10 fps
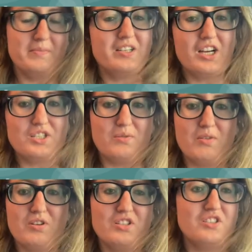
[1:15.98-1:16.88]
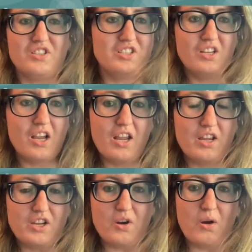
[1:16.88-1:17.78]
customers,
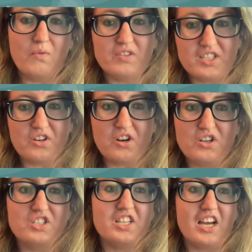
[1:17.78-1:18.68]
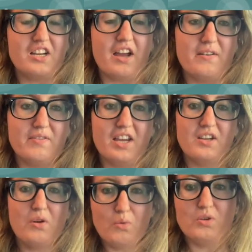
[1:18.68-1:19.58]
you know, visitors, that kind of
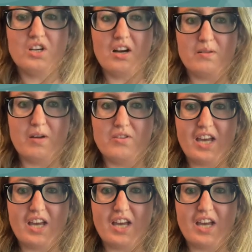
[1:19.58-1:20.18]
thing. We'll talk about